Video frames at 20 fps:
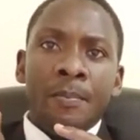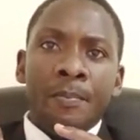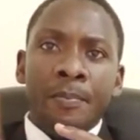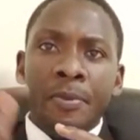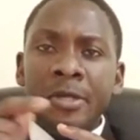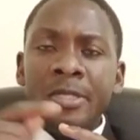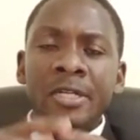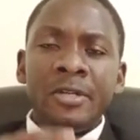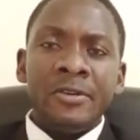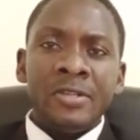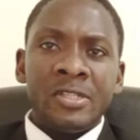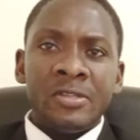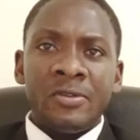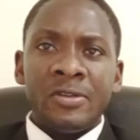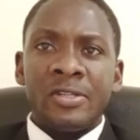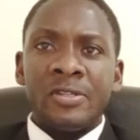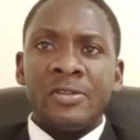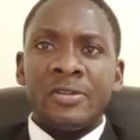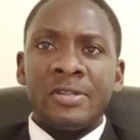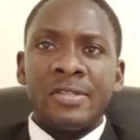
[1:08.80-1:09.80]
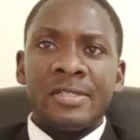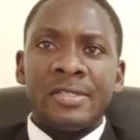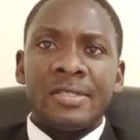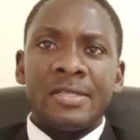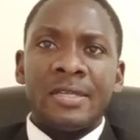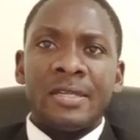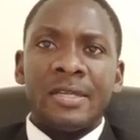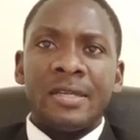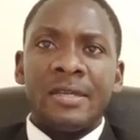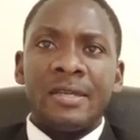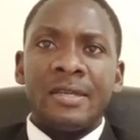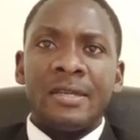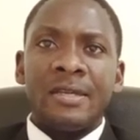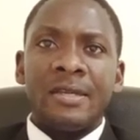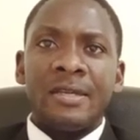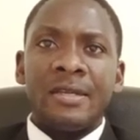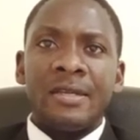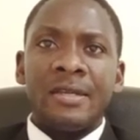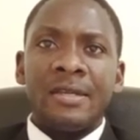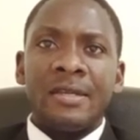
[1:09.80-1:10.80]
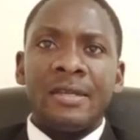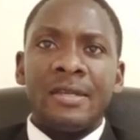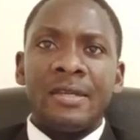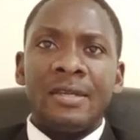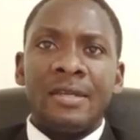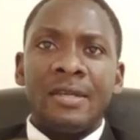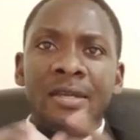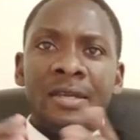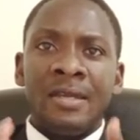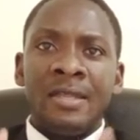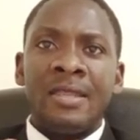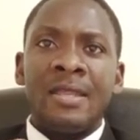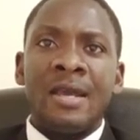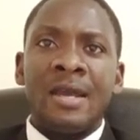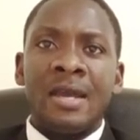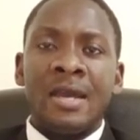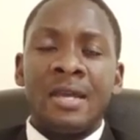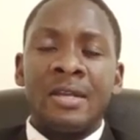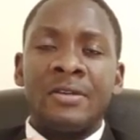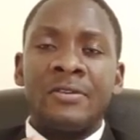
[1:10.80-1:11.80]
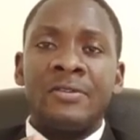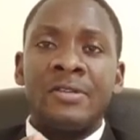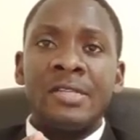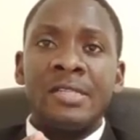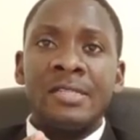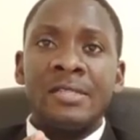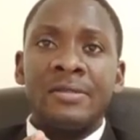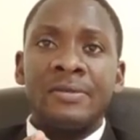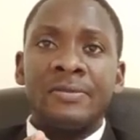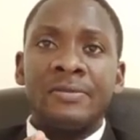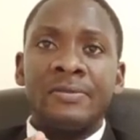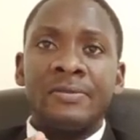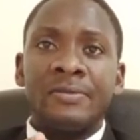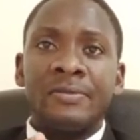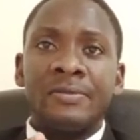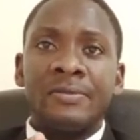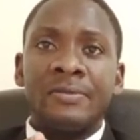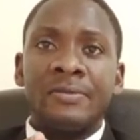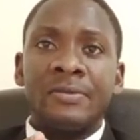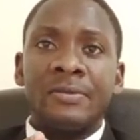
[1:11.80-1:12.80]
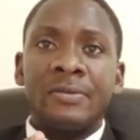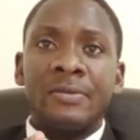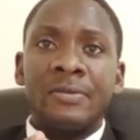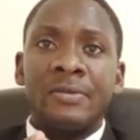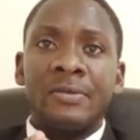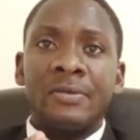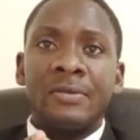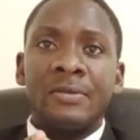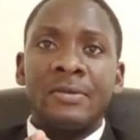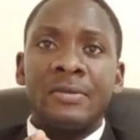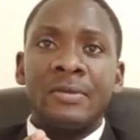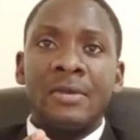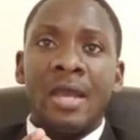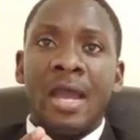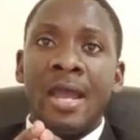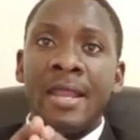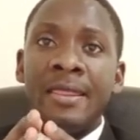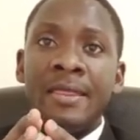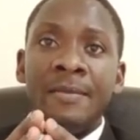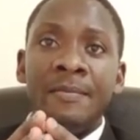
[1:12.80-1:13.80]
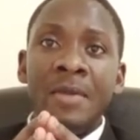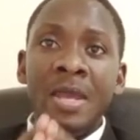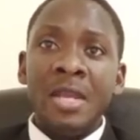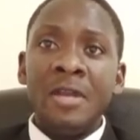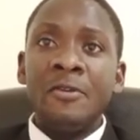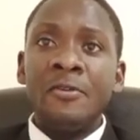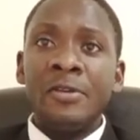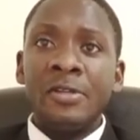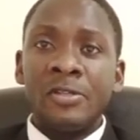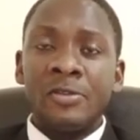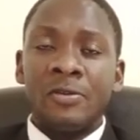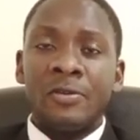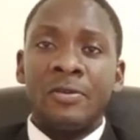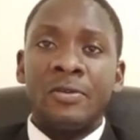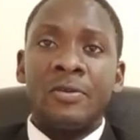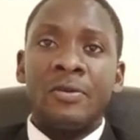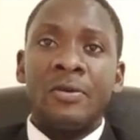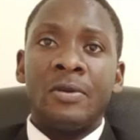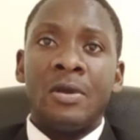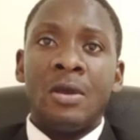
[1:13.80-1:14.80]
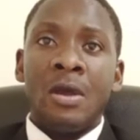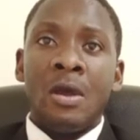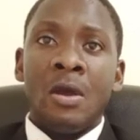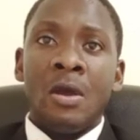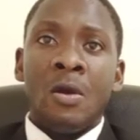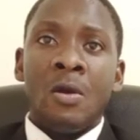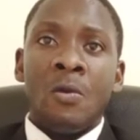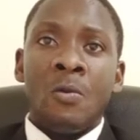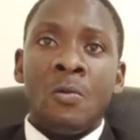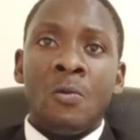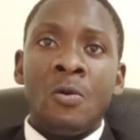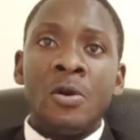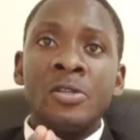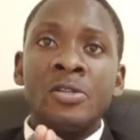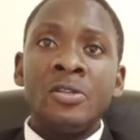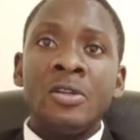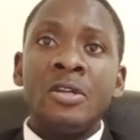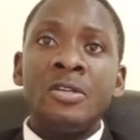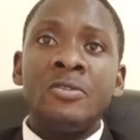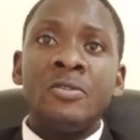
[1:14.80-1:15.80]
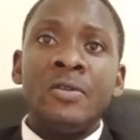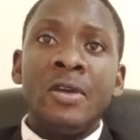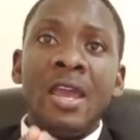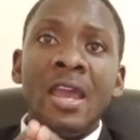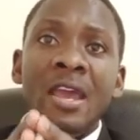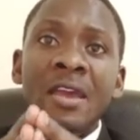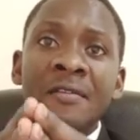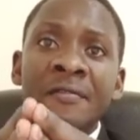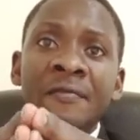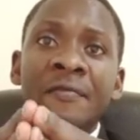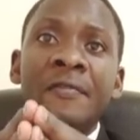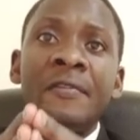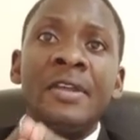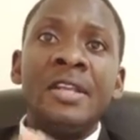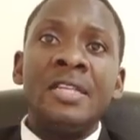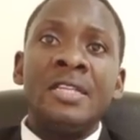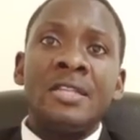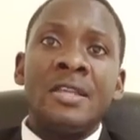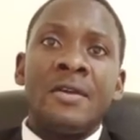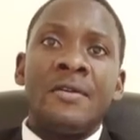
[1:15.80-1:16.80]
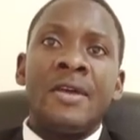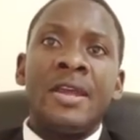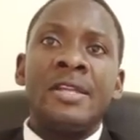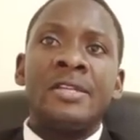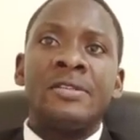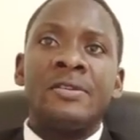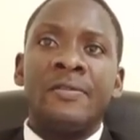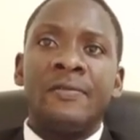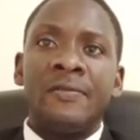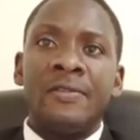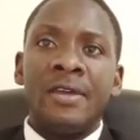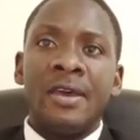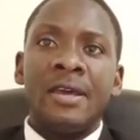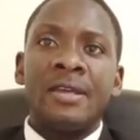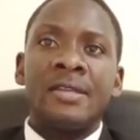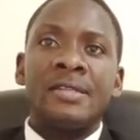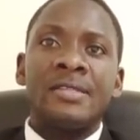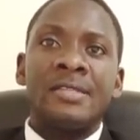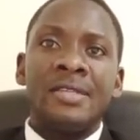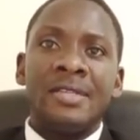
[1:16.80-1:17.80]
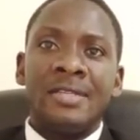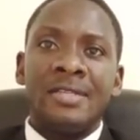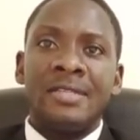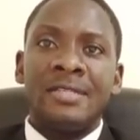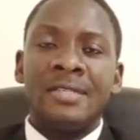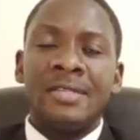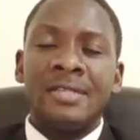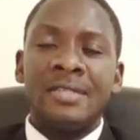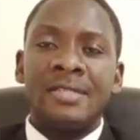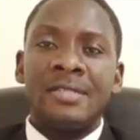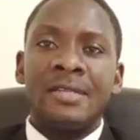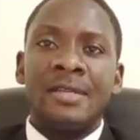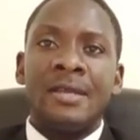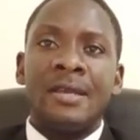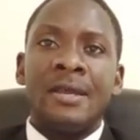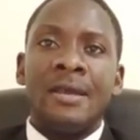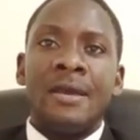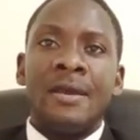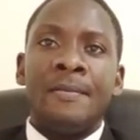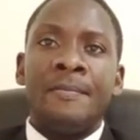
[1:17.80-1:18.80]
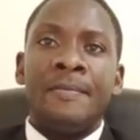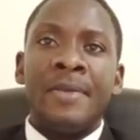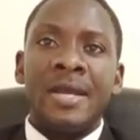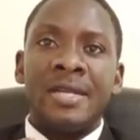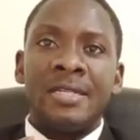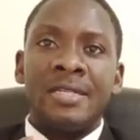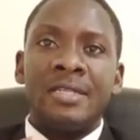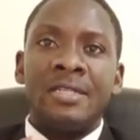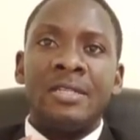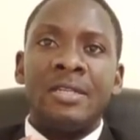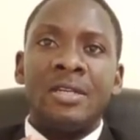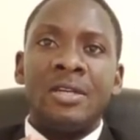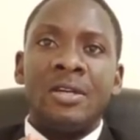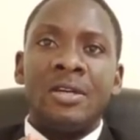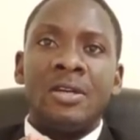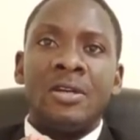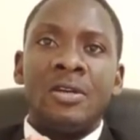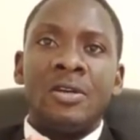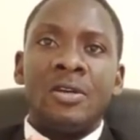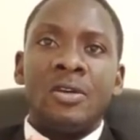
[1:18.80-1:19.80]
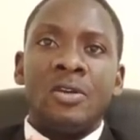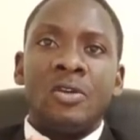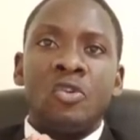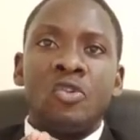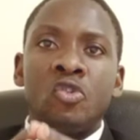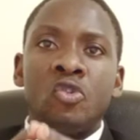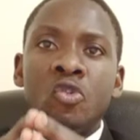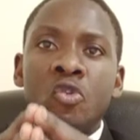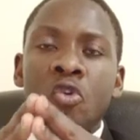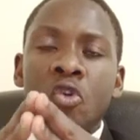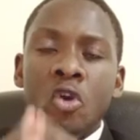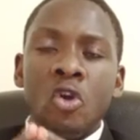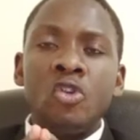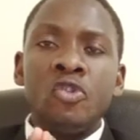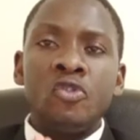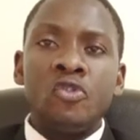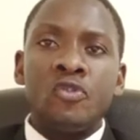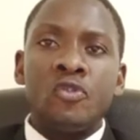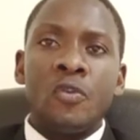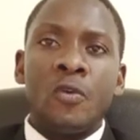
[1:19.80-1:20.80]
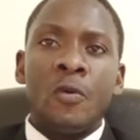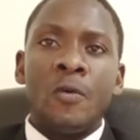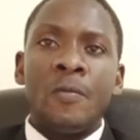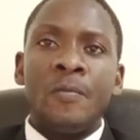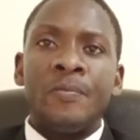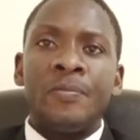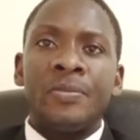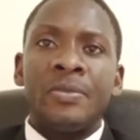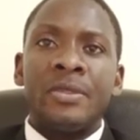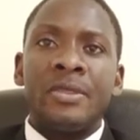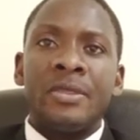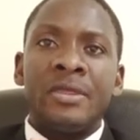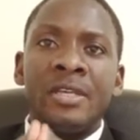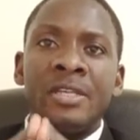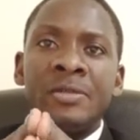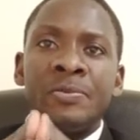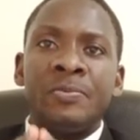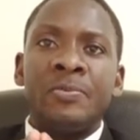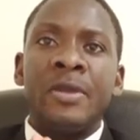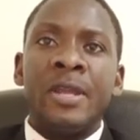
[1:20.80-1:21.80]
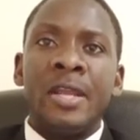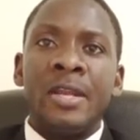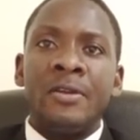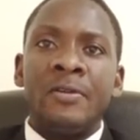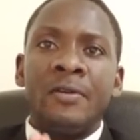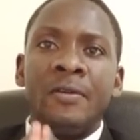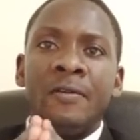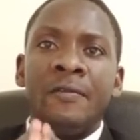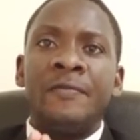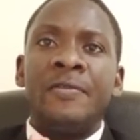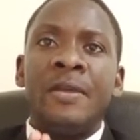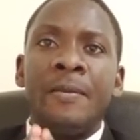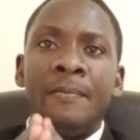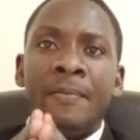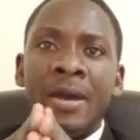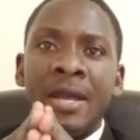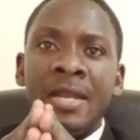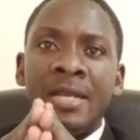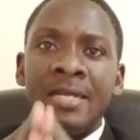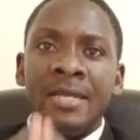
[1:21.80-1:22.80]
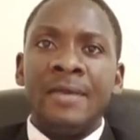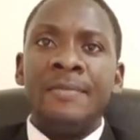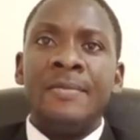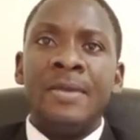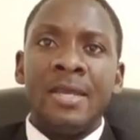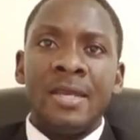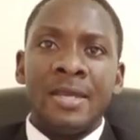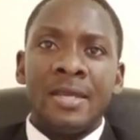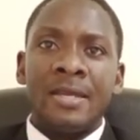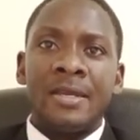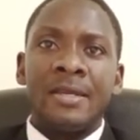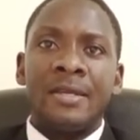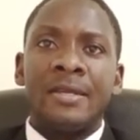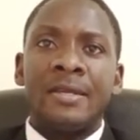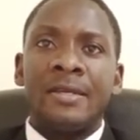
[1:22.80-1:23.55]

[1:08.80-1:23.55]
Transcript: put restrictions in their countries and the main reason was not to infringe the rights of the citizens, but to control the spread of the pandemic